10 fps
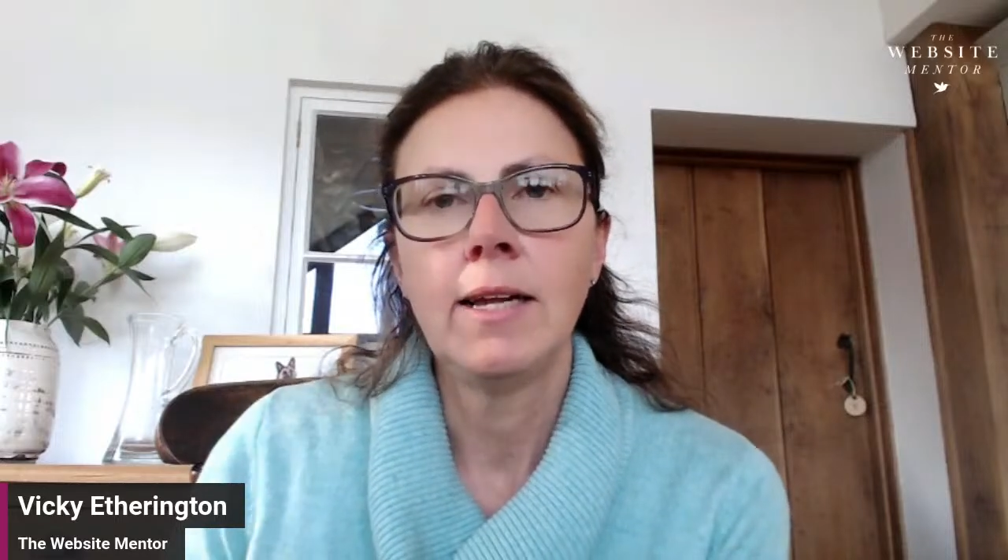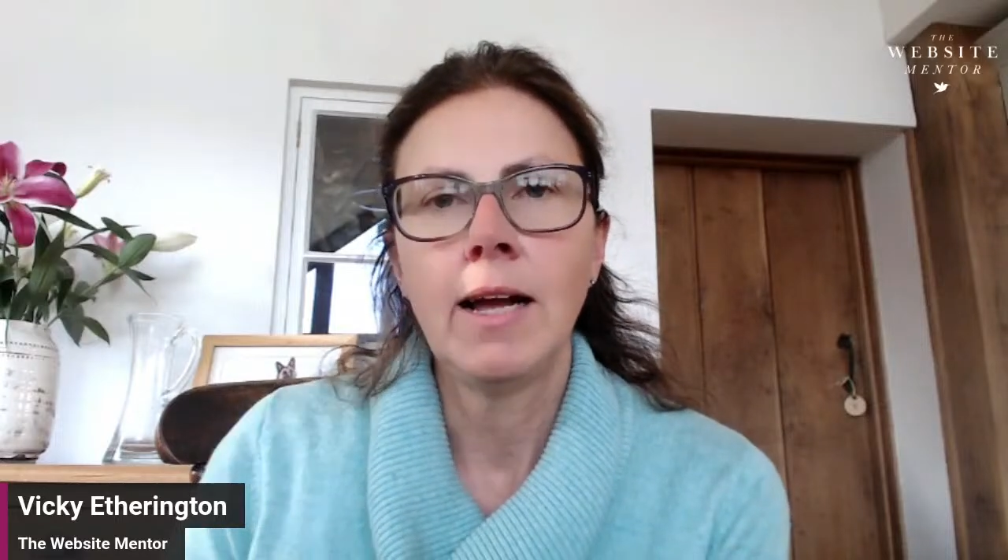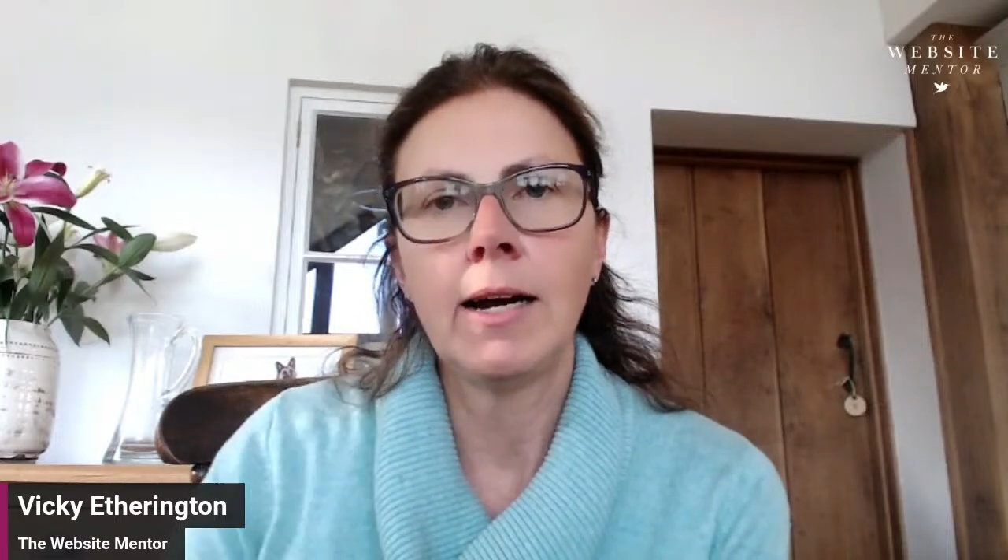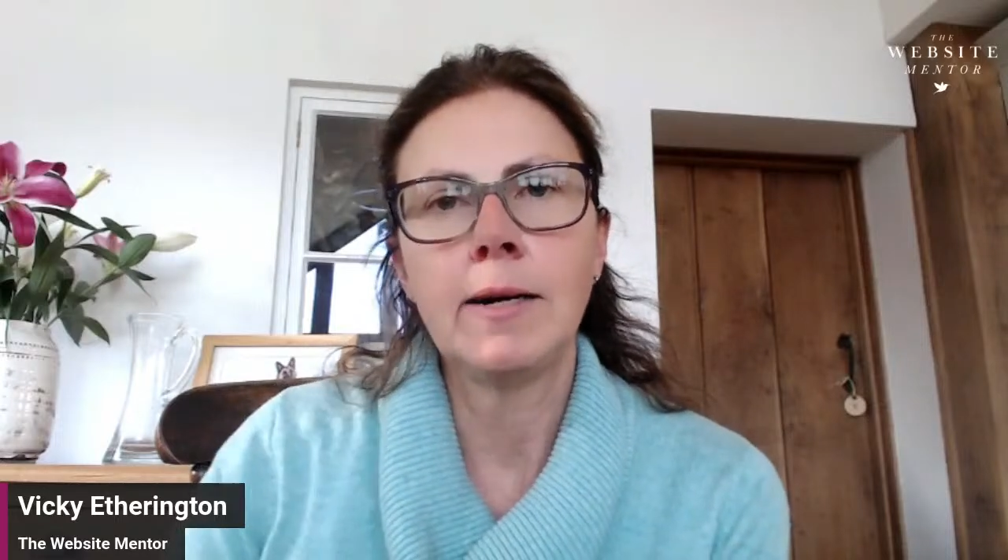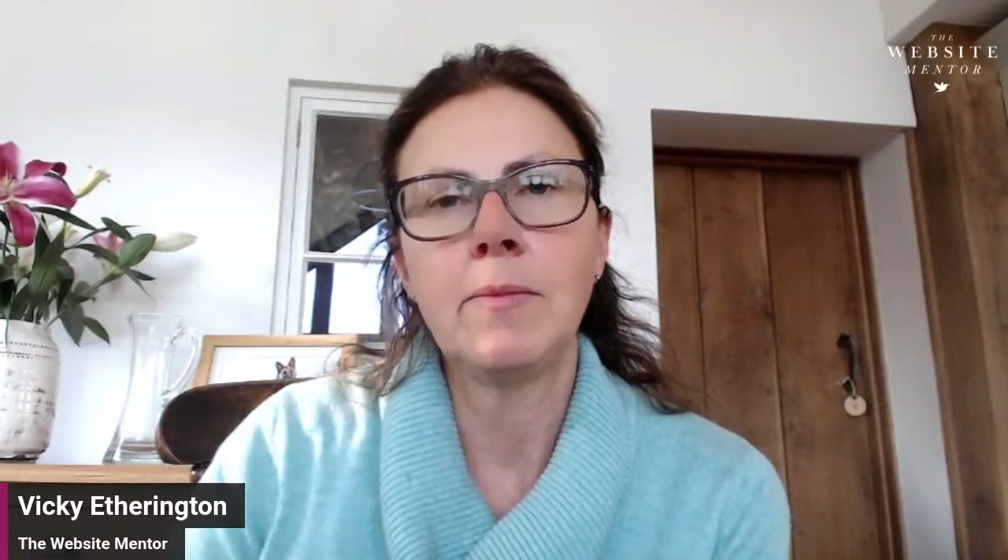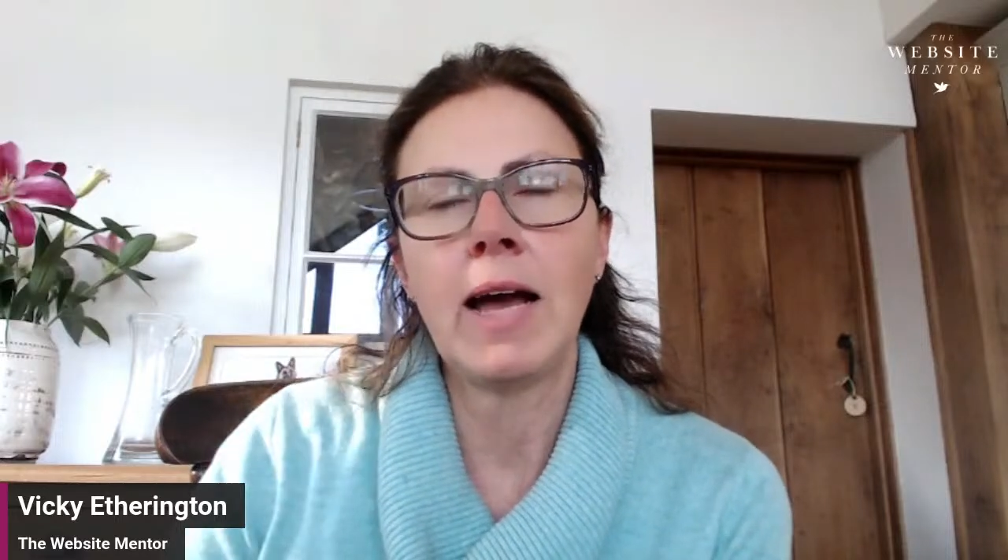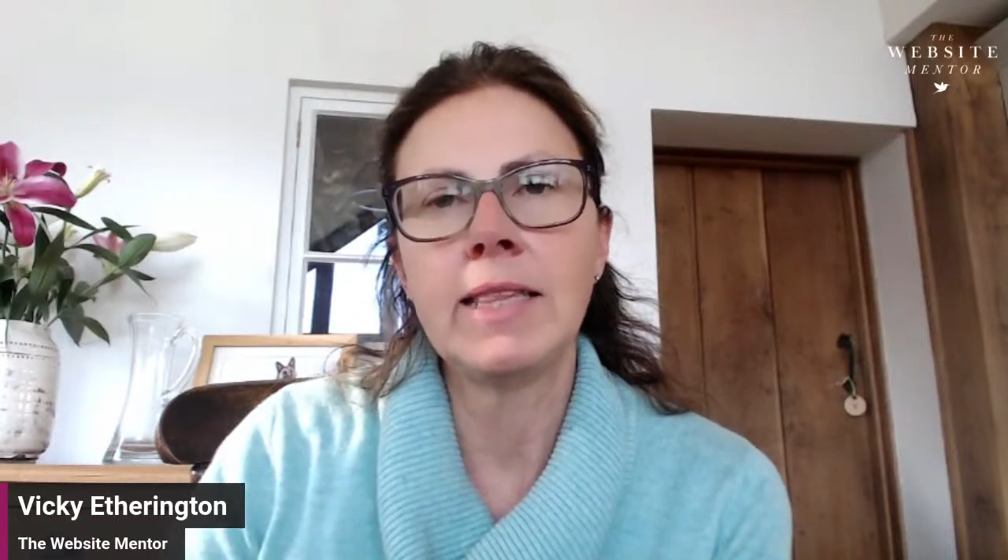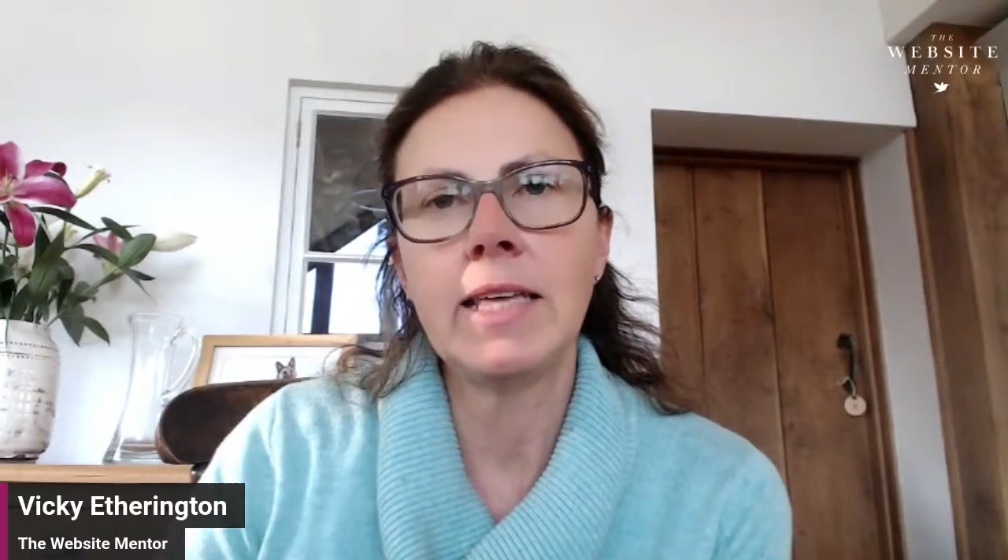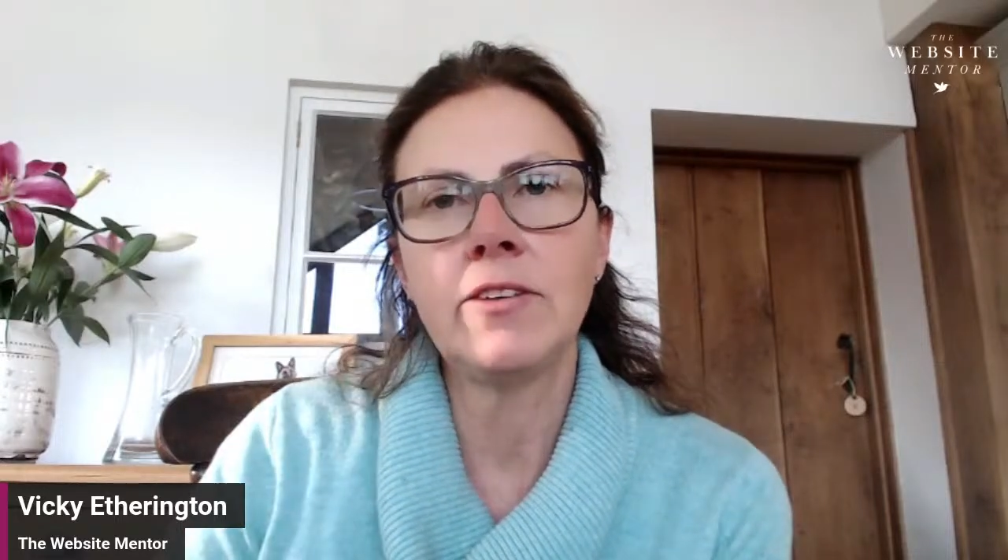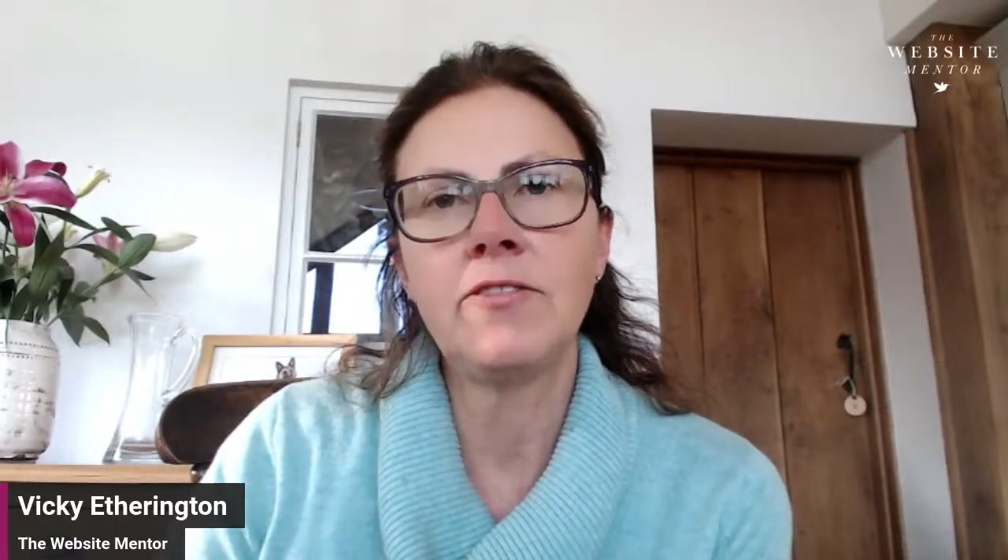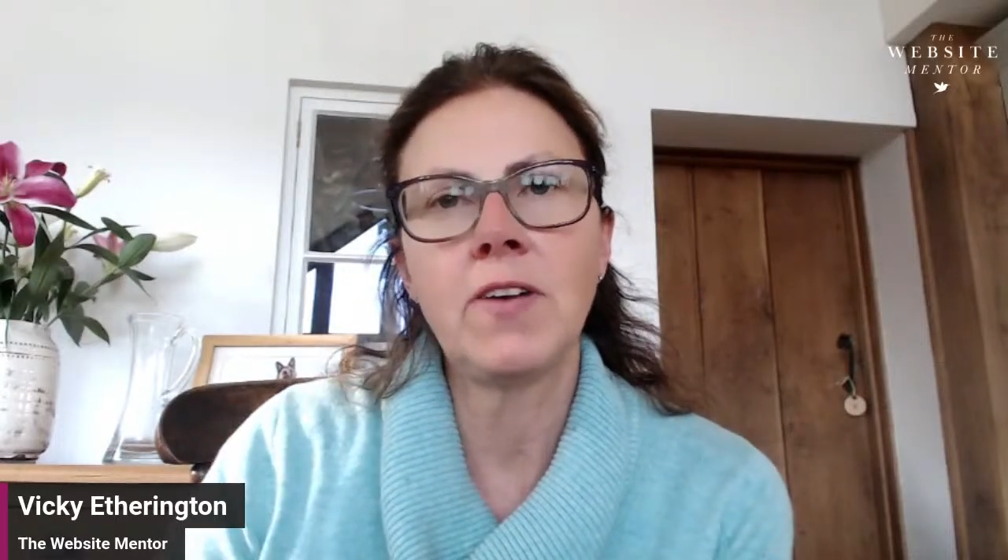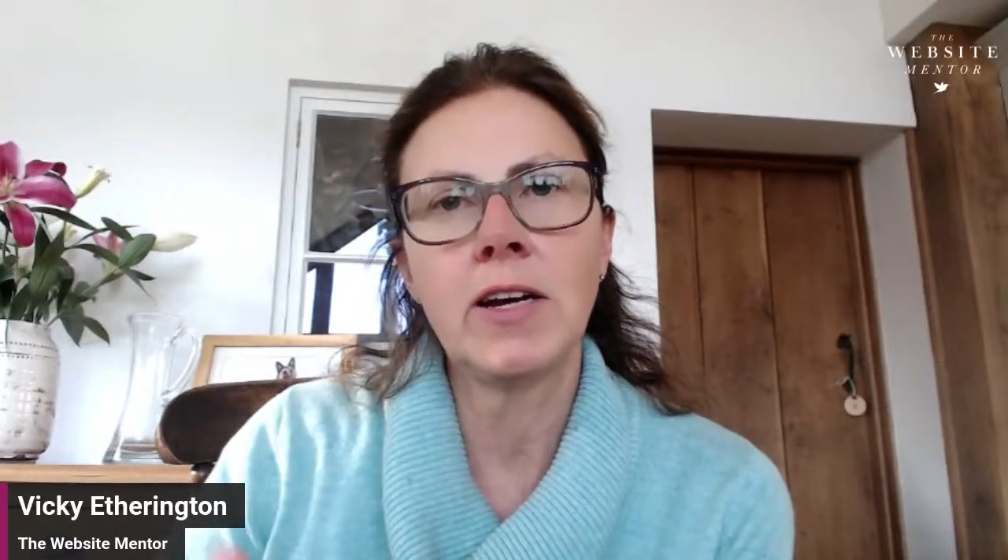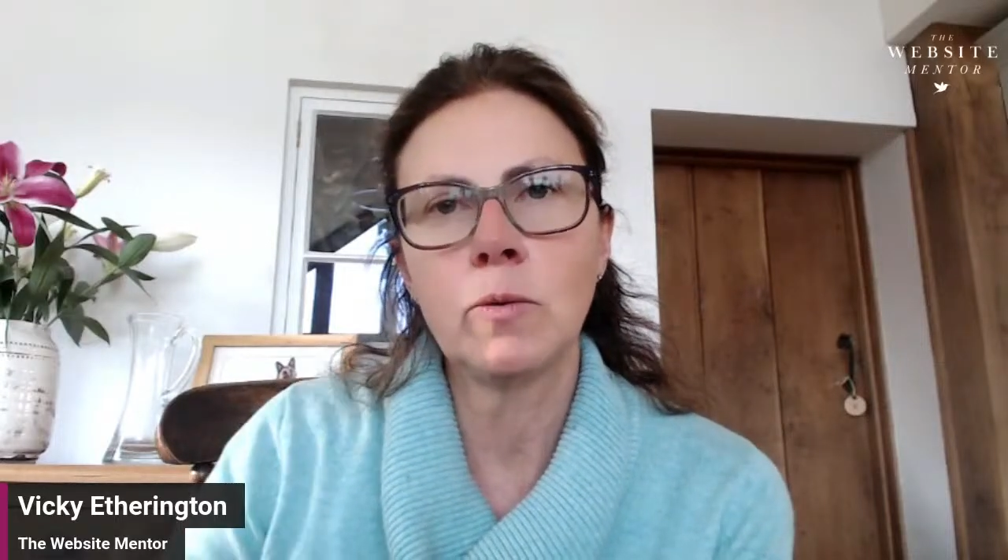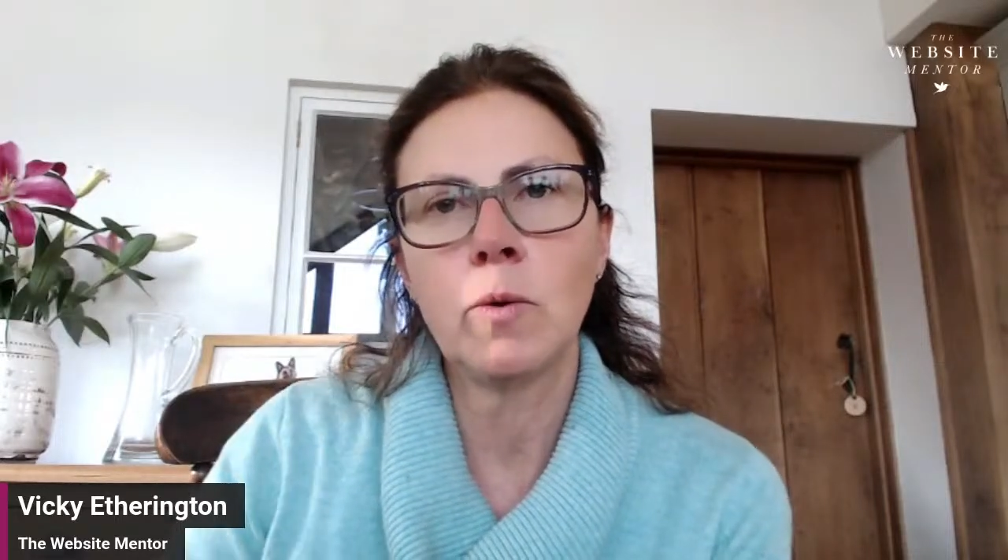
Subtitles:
And then the final